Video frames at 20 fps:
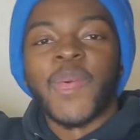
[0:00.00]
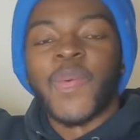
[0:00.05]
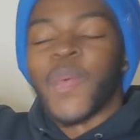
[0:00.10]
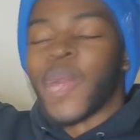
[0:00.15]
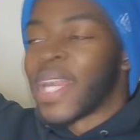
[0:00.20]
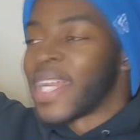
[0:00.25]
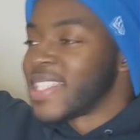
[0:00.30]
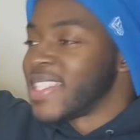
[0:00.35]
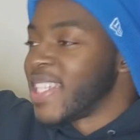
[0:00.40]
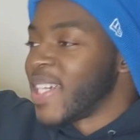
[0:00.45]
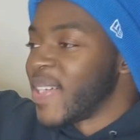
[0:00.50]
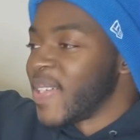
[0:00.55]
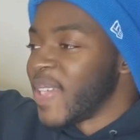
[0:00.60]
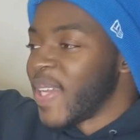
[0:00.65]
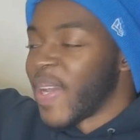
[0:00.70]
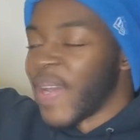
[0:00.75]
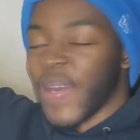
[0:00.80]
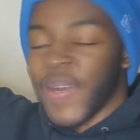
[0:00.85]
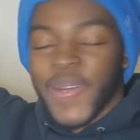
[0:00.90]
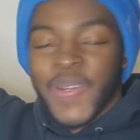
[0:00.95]
What I tell
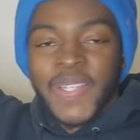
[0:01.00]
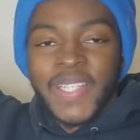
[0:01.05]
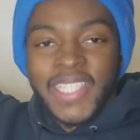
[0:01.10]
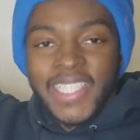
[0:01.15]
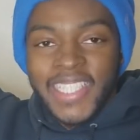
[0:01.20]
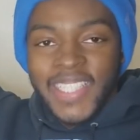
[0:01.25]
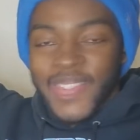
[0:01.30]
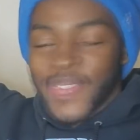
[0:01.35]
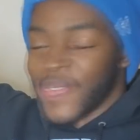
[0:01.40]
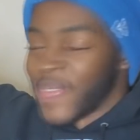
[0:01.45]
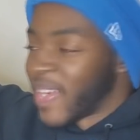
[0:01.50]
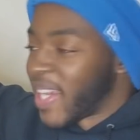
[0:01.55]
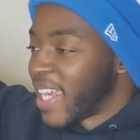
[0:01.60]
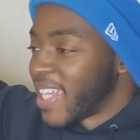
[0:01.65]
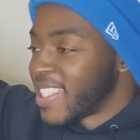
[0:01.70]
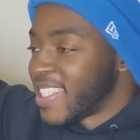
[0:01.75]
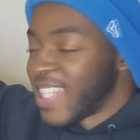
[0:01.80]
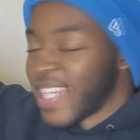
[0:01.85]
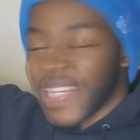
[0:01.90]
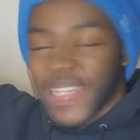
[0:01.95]
y'all, what
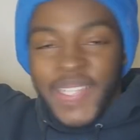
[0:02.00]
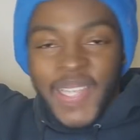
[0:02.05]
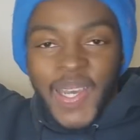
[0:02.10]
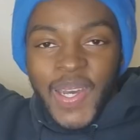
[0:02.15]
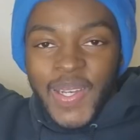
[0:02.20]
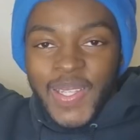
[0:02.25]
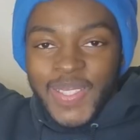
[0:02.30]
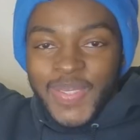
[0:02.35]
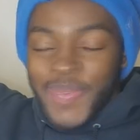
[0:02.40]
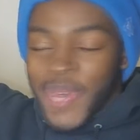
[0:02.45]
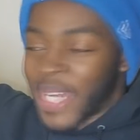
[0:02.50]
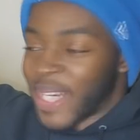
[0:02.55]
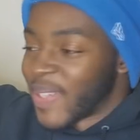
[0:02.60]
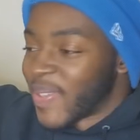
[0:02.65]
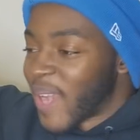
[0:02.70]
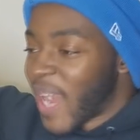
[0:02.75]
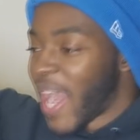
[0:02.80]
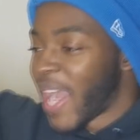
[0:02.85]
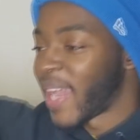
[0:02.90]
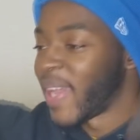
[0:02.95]
I tell y'all, I was about to
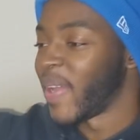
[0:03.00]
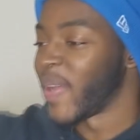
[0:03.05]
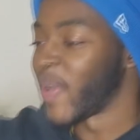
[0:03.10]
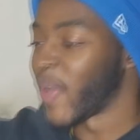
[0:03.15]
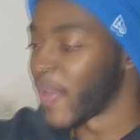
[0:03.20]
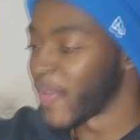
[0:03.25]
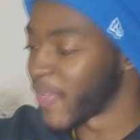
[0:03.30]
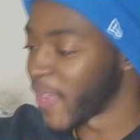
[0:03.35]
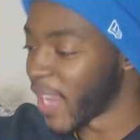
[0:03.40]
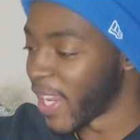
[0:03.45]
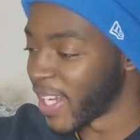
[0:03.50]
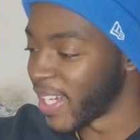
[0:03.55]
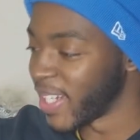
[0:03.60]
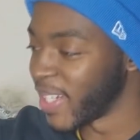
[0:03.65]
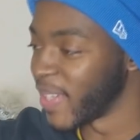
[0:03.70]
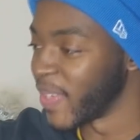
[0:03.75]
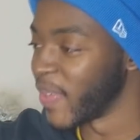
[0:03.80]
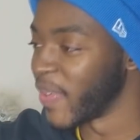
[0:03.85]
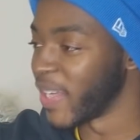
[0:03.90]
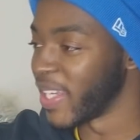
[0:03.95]
rock it off. I already
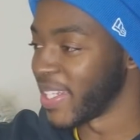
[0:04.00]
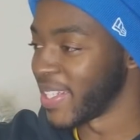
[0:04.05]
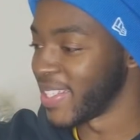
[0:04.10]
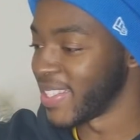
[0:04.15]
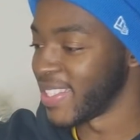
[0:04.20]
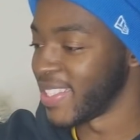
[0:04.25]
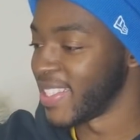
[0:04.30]
knew it.